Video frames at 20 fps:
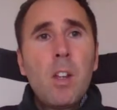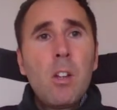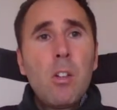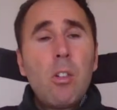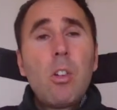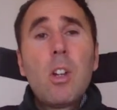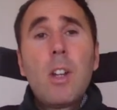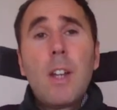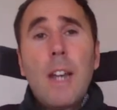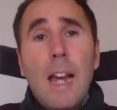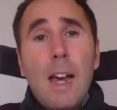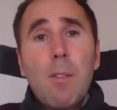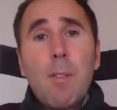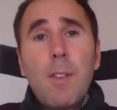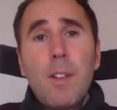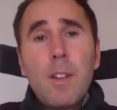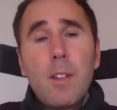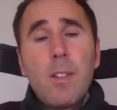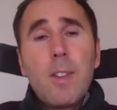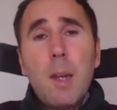should
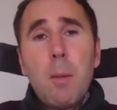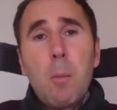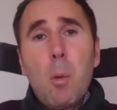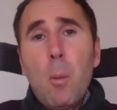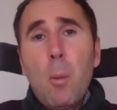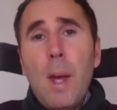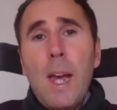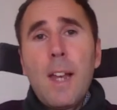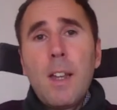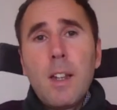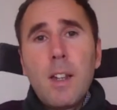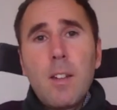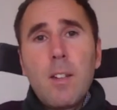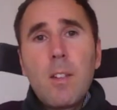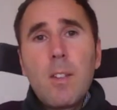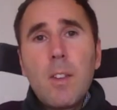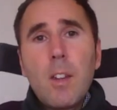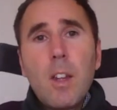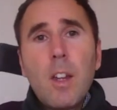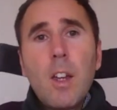have the same
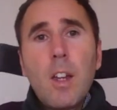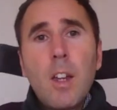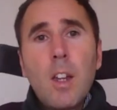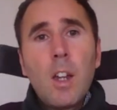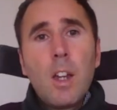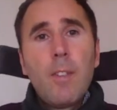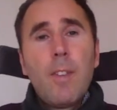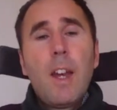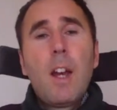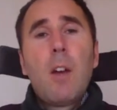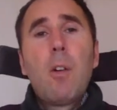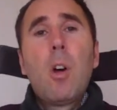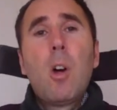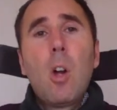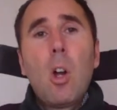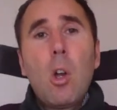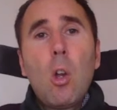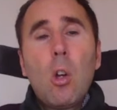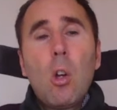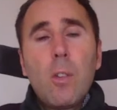awareness that there
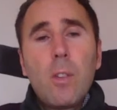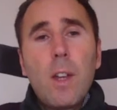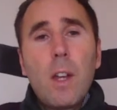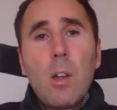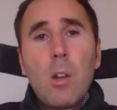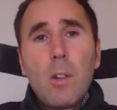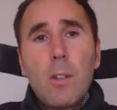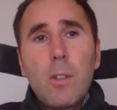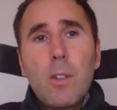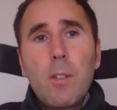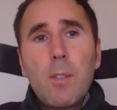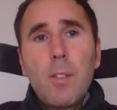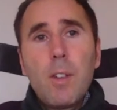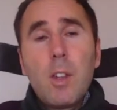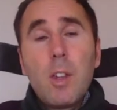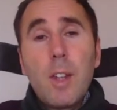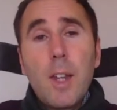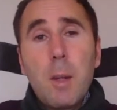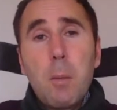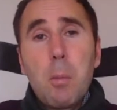are lots and lots of
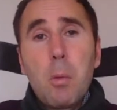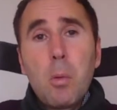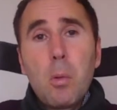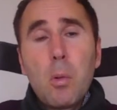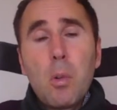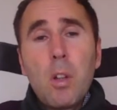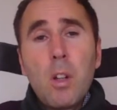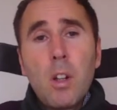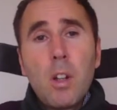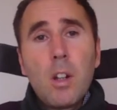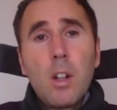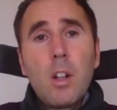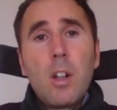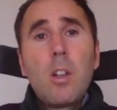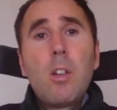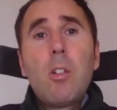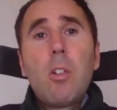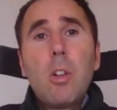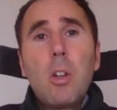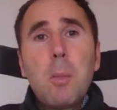disabled
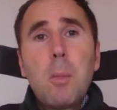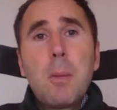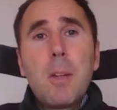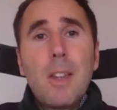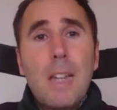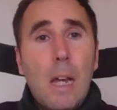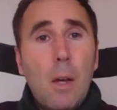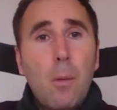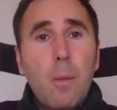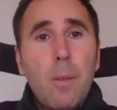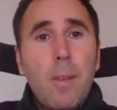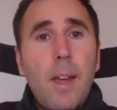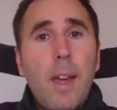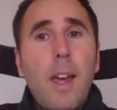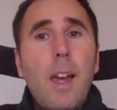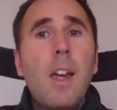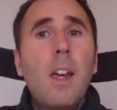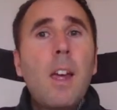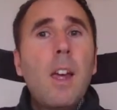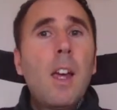consumers out
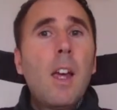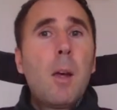there.